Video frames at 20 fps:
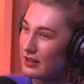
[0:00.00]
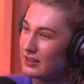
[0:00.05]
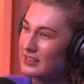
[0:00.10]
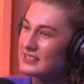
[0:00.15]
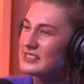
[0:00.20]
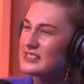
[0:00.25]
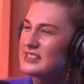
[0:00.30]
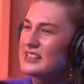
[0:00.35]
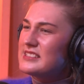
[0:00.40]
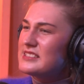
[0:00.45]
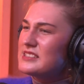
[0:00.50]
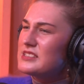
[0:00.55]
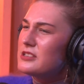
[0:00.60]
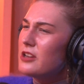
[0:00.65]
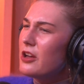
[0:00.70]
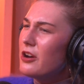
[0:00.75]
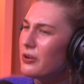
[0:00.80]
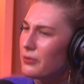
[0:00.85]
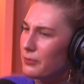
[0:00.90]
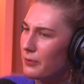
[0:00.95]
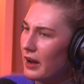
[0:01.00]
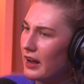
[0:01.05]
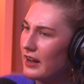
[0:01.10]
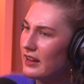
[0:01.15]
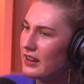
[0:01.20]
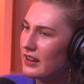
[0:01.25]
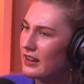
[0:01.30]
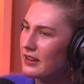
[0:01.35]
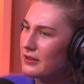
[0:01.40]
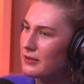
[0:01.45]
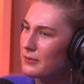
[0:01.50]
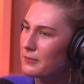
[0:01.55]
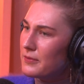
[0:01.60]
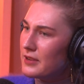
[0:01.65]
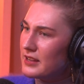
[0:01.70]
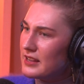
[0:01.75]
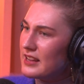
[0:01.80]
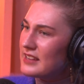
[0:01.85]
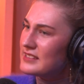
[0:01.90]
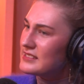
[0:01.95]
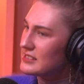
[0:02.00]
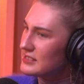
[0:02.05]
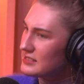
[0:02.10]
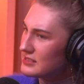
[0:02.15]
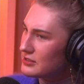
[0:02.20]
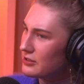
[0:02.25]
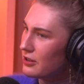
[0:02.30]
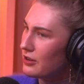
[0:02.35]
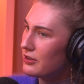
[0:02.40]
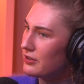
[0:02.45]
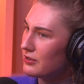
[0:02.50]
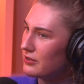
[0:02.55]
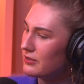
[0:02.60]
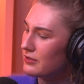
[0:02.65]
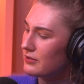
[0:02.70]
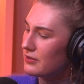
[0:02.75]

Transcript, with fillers: because it's, it's slow, right? It's, it's slow. It's a slow.